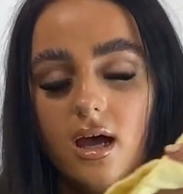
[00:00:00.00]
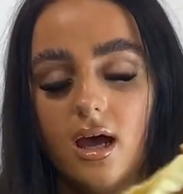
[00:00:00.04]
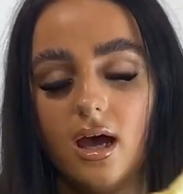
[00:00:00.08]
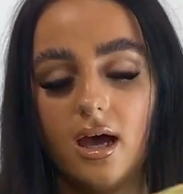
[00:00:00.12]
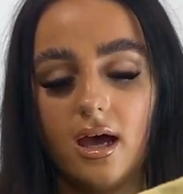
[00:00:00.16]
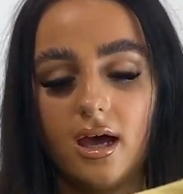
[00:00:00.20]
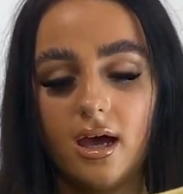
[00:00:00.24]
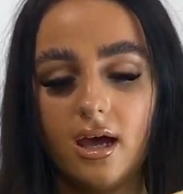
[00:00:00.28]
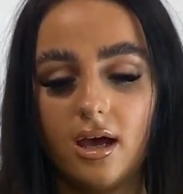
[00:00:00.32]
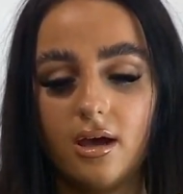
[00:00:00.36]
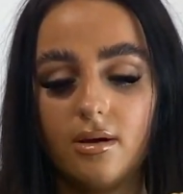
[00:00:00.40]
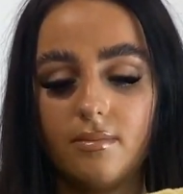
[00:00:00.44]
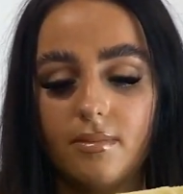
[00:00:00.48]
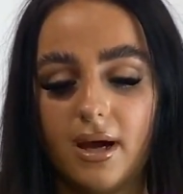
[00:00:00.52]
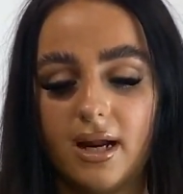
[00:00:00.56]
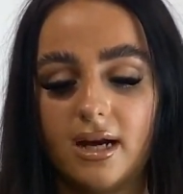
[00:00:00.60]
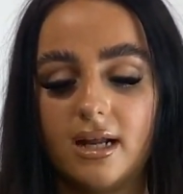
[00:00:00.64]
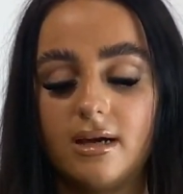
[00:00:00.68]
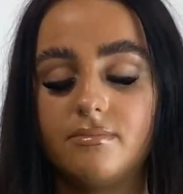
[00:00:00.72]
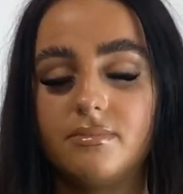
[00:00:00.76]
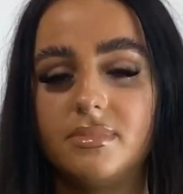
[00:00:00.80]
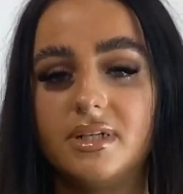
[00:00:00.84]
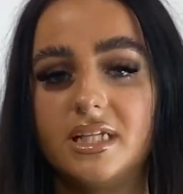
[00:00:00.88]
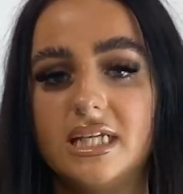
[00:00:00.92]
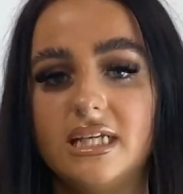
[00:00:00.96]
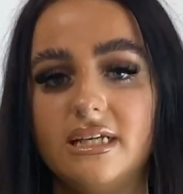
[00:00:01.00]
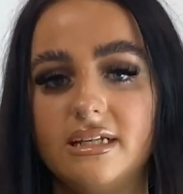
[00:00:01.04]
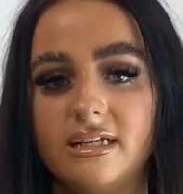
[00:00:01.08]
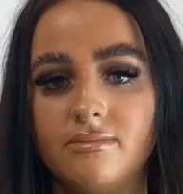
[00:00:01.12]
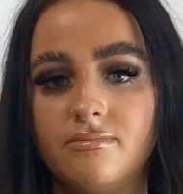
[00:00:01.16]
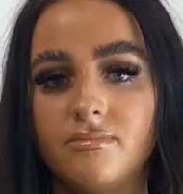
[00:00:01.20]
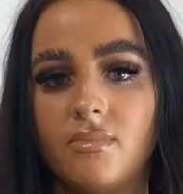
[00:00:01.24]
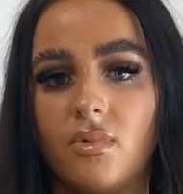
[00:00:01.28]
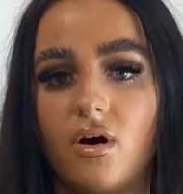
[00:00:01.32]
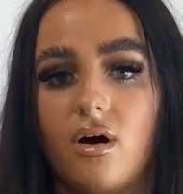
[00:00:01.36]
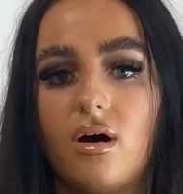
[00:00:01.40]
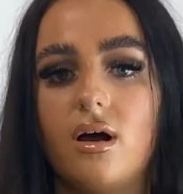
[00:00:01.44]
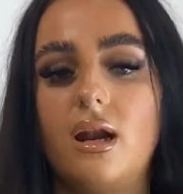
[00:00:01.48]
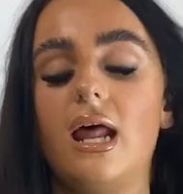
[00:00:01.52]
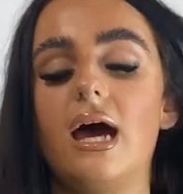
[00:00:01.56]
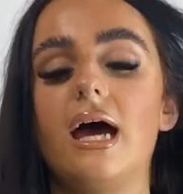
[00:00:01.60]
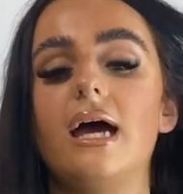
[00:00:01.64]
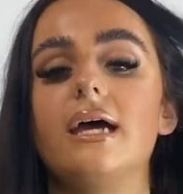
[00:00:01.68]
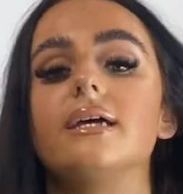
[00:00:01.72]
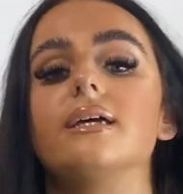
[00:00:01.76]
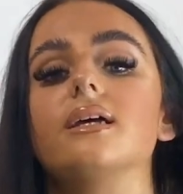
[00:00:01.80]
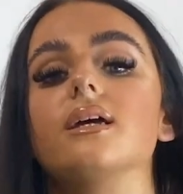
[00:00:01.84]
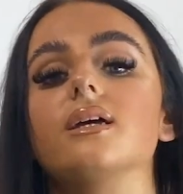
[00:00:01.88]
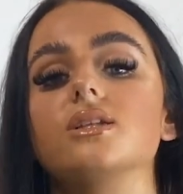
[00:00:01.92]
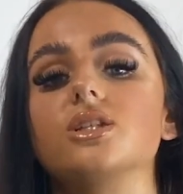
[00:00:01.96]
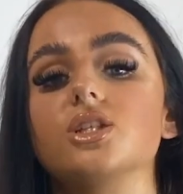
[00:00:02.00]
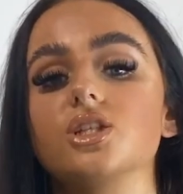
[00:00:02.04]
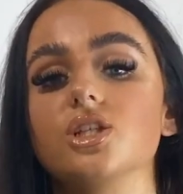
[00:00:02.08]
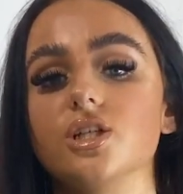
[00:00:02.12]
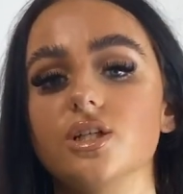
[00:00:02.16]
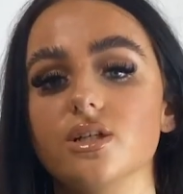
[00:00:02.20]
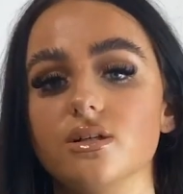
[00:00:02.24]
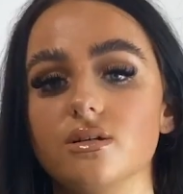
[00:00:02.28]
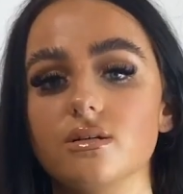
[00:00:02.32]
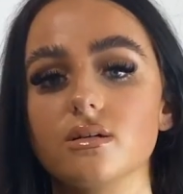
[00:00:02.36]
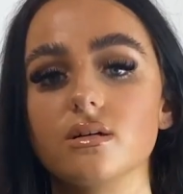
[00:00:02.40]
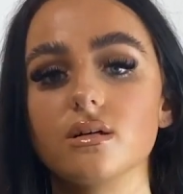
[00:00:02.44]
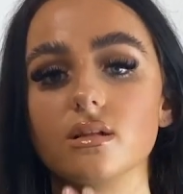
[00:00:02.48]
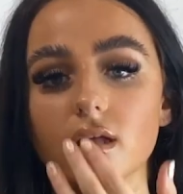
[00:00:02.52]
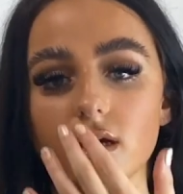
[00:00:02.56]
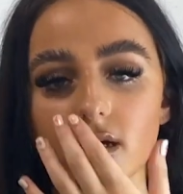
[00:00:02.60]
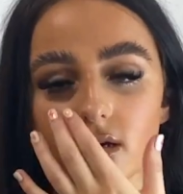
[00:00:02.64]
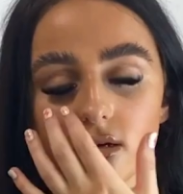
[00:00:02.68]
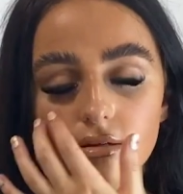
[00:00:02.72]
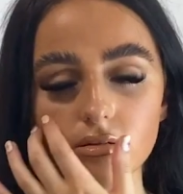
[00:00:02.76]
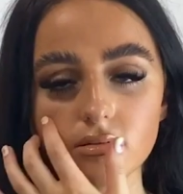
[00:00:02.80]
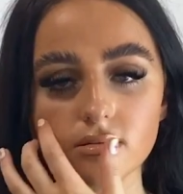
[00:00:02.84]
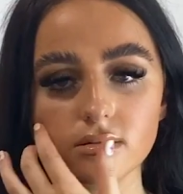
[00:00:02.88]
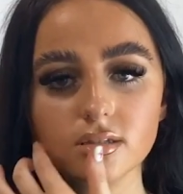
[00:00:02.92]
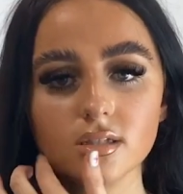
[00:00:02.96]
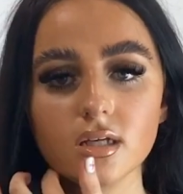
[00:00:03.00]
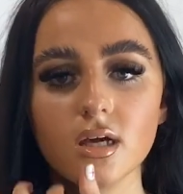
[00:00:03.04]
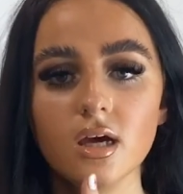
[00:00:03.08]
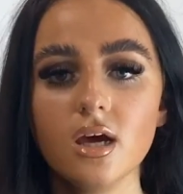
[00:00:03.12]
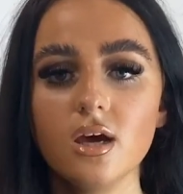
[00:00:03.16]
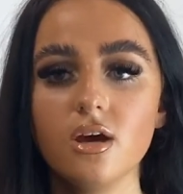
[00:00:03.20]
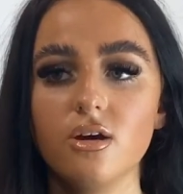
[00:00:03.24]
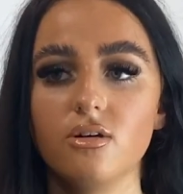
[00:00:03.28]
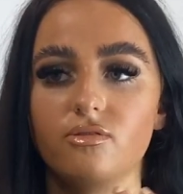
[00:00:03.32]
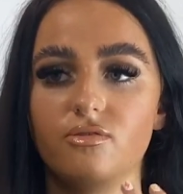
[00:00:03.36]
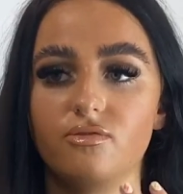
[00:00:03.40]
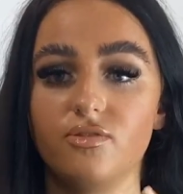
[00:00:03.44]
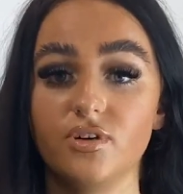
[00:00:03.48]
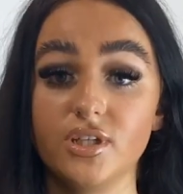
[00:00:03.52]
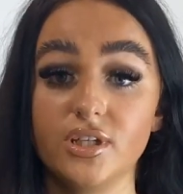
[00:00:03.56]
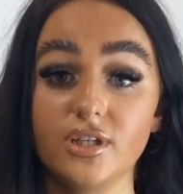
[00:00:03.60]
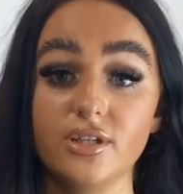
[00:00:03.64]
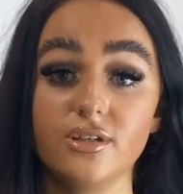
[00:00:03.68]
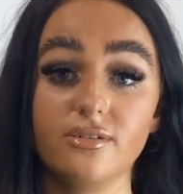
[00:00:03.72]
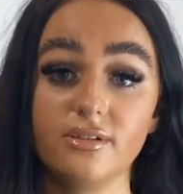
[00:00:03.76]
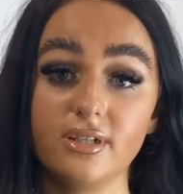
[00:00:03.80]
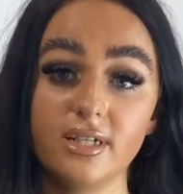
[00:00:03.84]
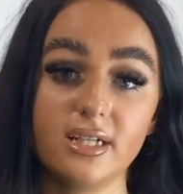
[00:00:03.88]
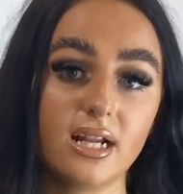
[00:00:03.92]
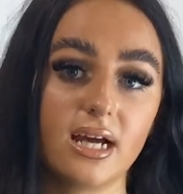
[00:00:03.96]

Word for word: um, and I'm needing more like chill clothes for uni.